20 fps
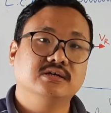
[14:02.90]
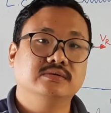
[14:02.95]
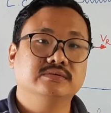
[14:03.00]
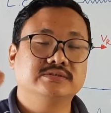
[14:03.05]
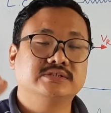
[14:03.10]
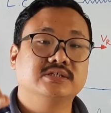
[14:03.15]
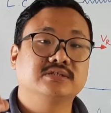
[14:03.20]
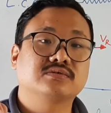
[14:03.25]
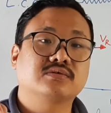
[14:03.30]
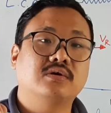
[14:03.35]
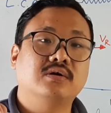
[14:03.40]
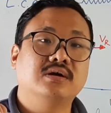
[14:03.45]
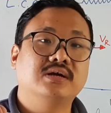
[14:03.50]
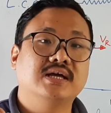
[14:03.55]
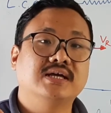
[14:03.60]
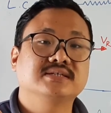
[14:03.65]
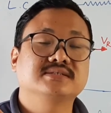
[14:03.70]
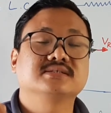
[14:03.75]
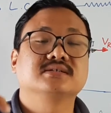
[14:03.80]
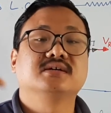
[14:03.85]
which is called
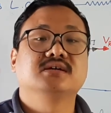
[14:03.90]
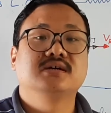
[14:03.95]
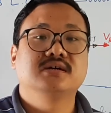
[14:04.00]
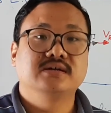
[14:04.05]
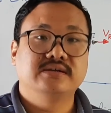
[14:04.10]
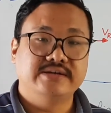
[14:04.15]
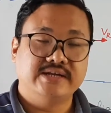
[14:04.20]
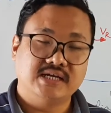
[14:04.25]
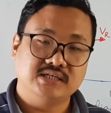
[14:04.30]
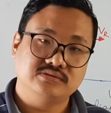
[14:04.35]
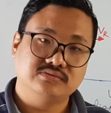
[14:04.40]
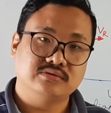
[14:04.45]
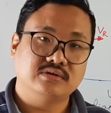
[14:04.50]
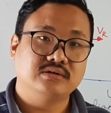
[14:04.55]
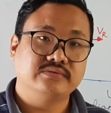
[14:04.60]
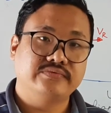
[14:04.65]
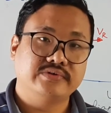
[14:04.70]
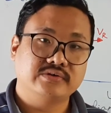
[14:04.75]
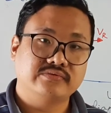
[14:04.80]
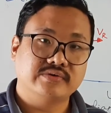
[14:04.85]
as natural
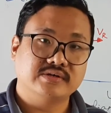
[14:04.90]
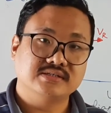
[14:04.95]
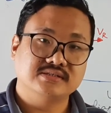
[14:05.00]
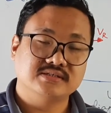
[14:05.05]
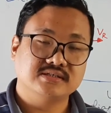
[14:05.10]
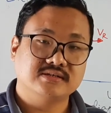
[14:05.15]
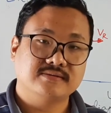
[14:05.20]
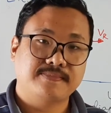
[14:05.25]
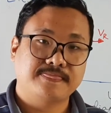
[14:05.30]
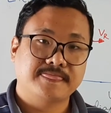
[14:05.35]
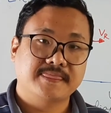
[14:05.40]
frequency.